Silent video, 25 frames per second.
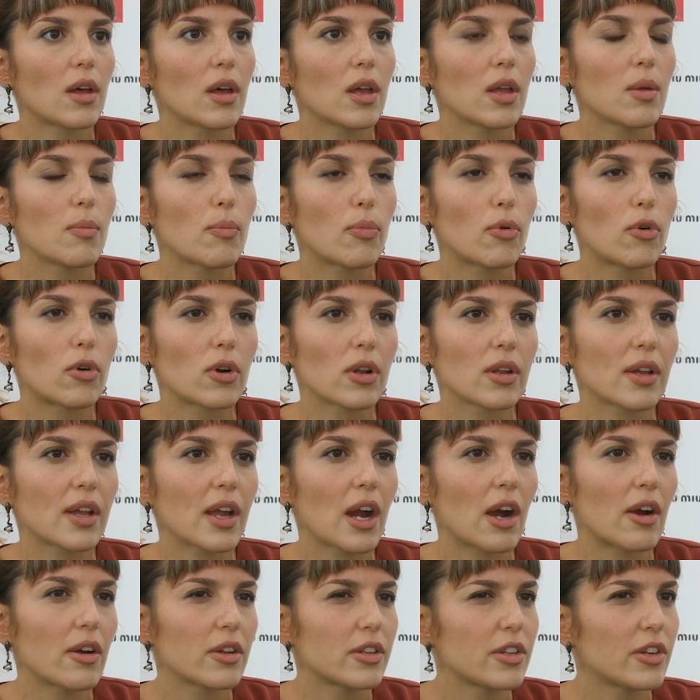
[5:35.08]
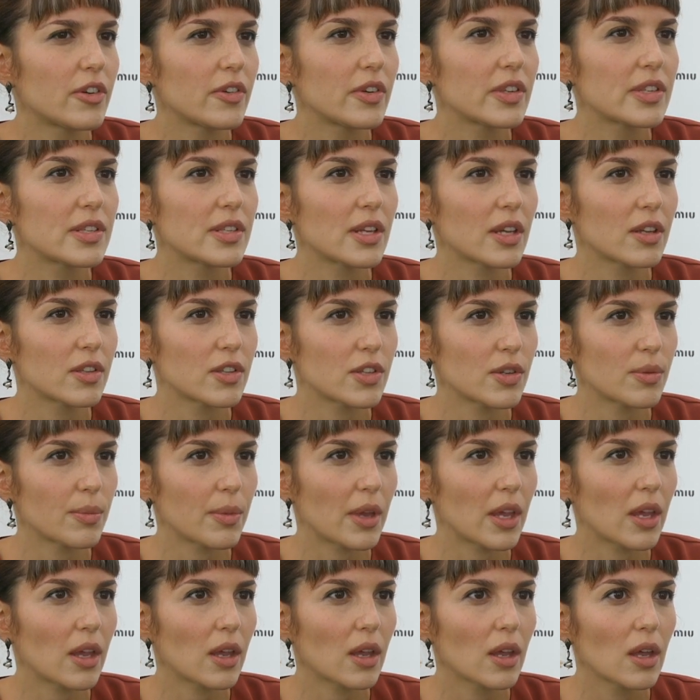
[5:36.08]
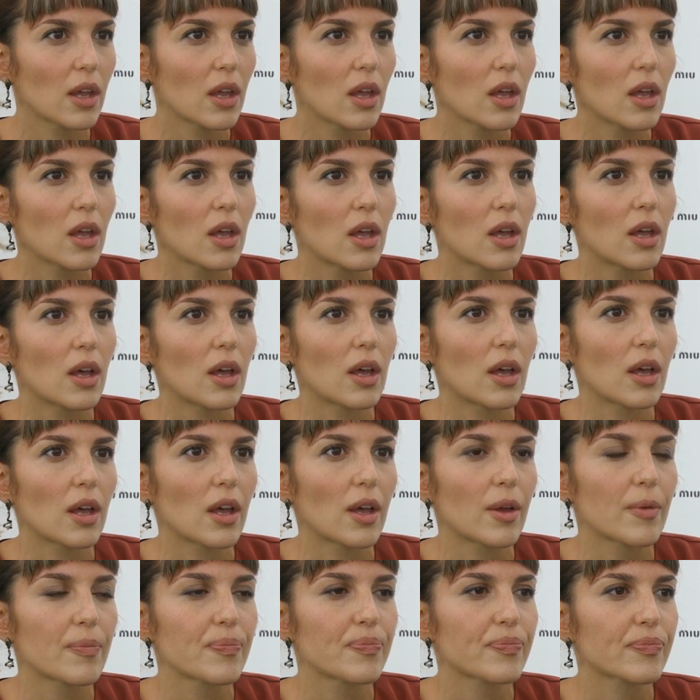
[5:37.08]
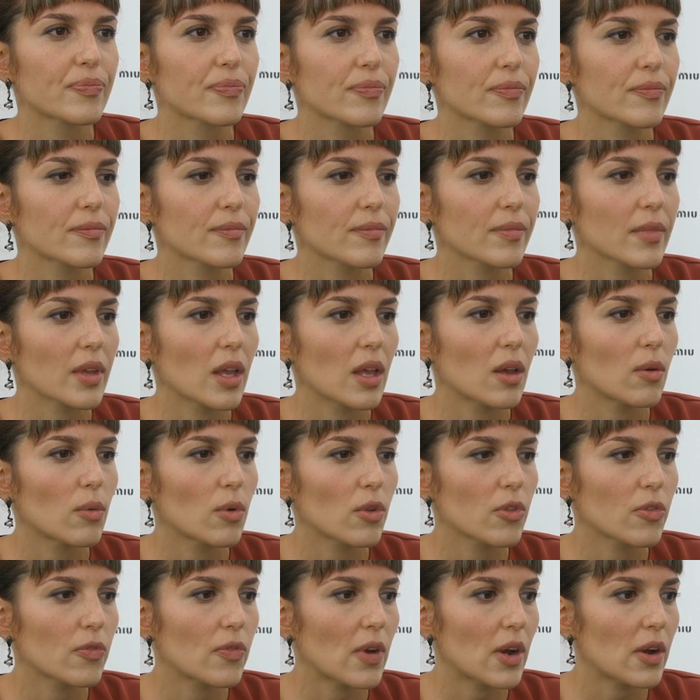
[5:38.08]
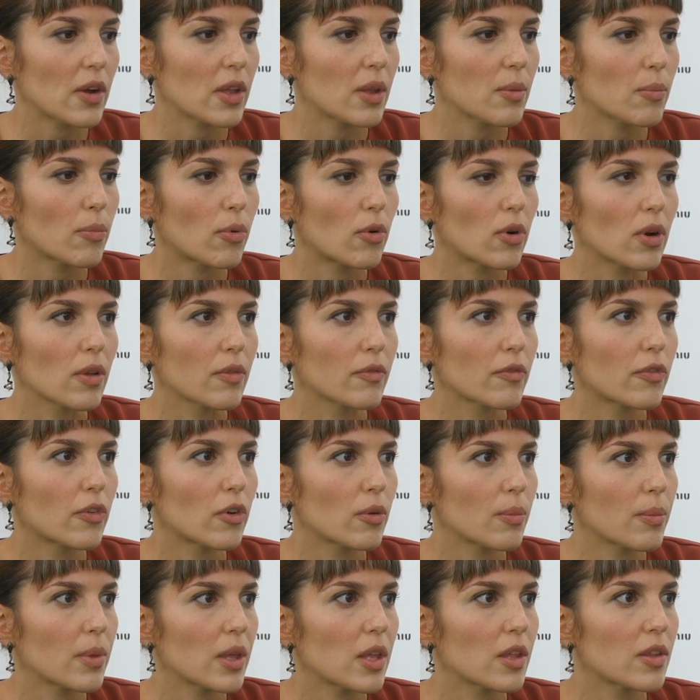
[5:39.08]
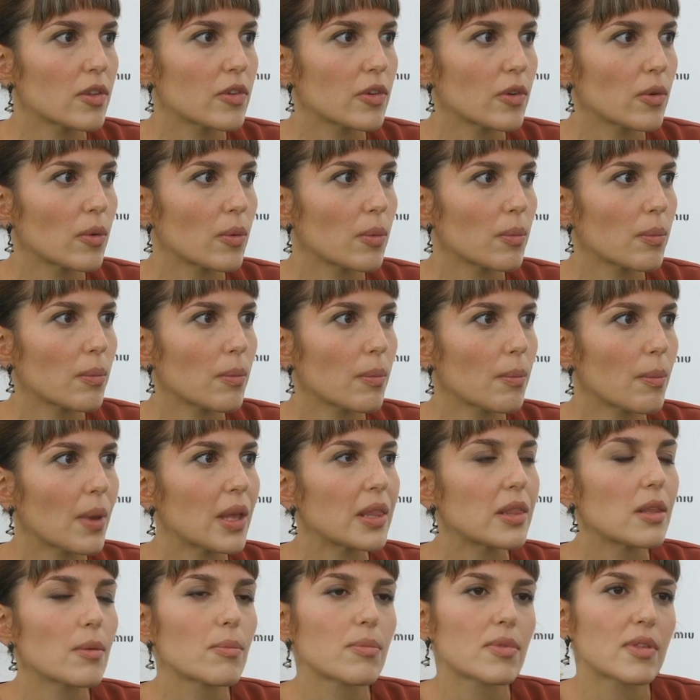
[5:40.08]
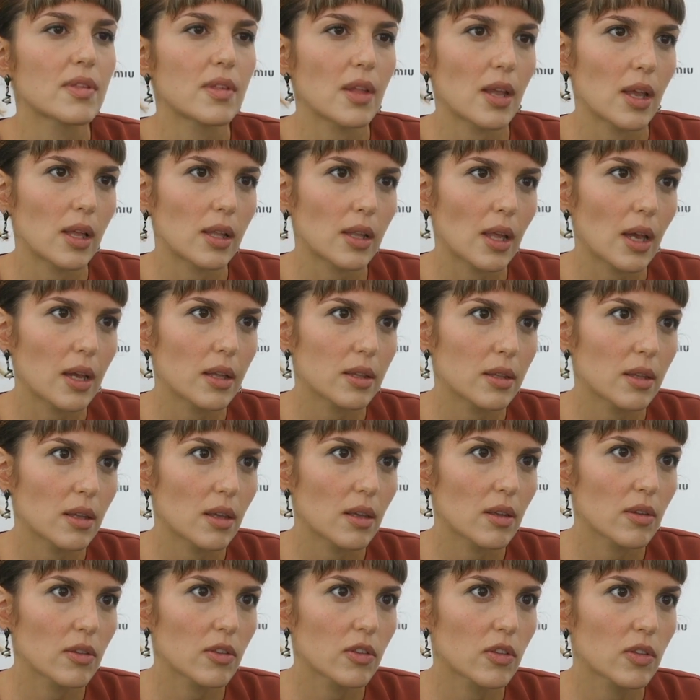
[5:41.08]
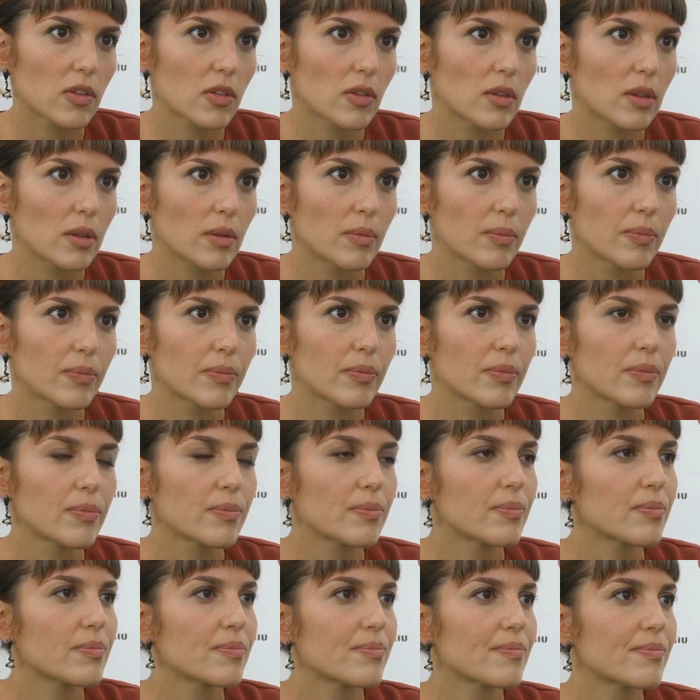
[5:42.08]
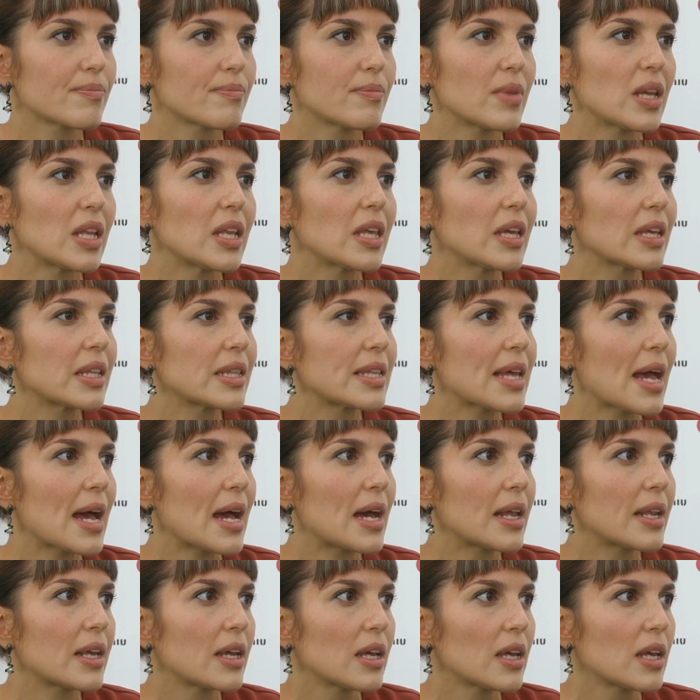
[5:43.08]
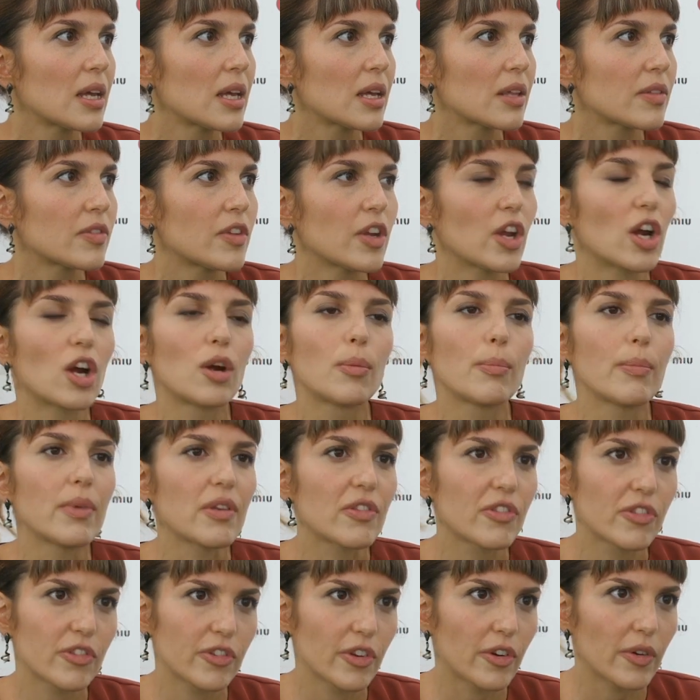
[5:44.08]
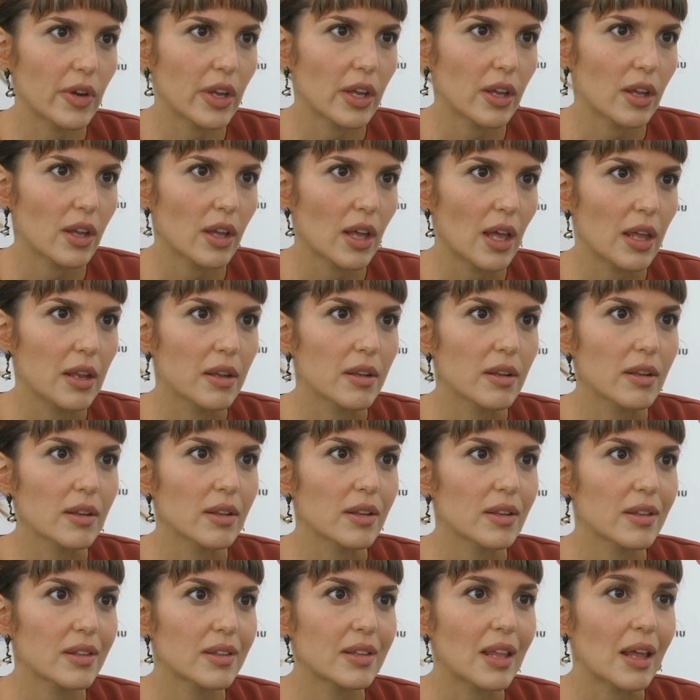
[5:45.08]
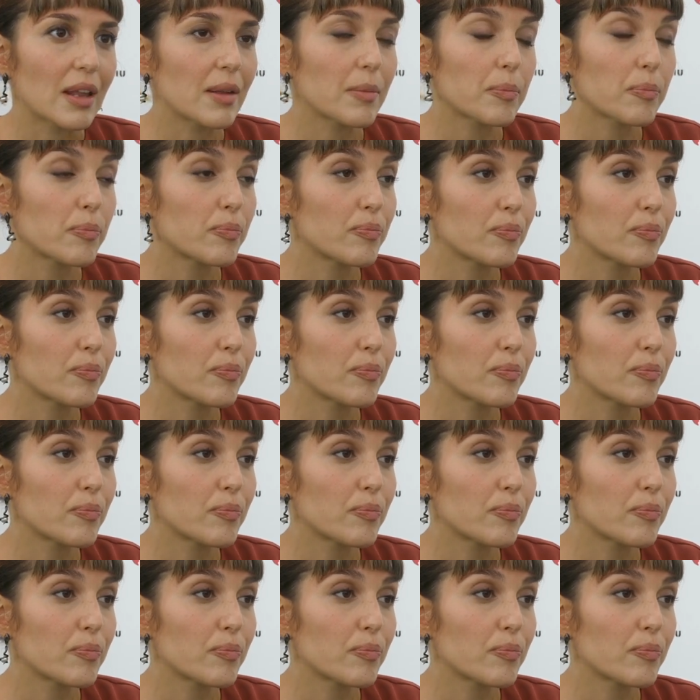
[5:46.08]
important characteristic to me. It was very important for me to make them stay like this, meaning that they are a mystery and that